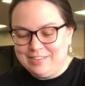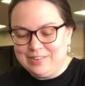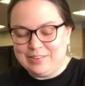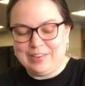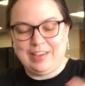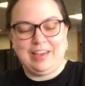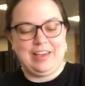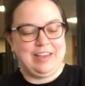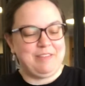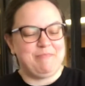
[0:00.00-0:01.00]

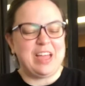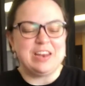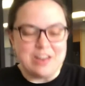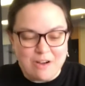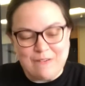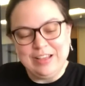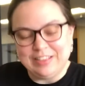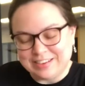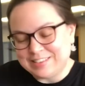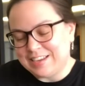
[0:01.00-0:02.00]
Okay, I know it
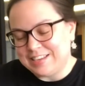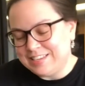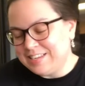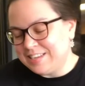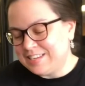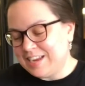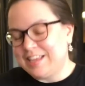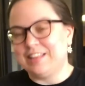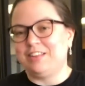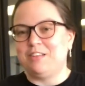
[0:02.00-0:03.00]
looks like a teeny tiny
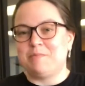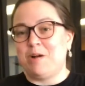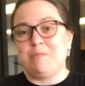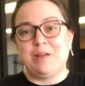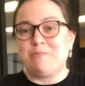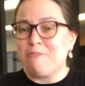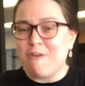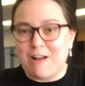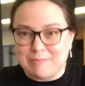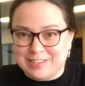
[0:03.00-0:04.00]
little amount, but I
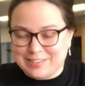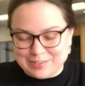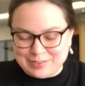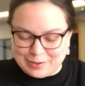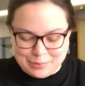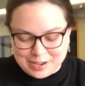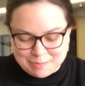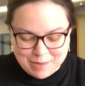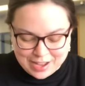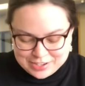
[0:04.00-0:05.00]
promise you don't need
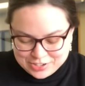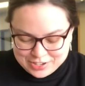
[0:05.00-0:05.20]
much.